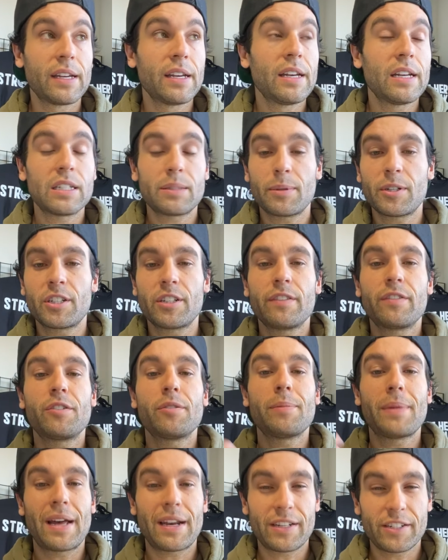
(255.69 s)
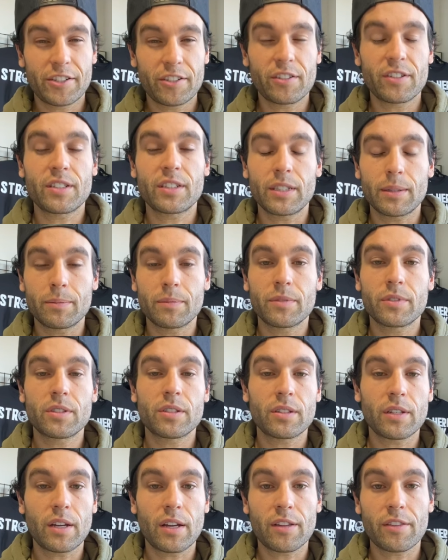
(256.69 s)
especially if you manage your stims
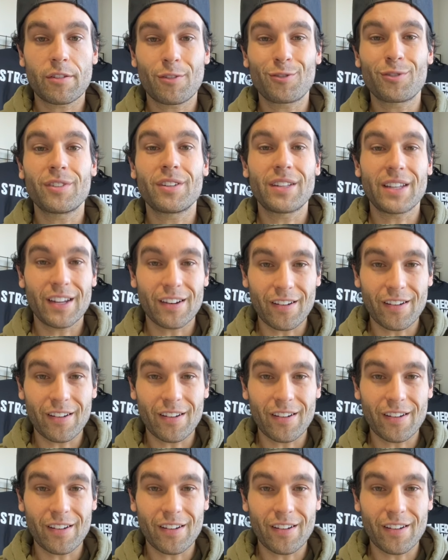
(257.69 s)
throughout the day,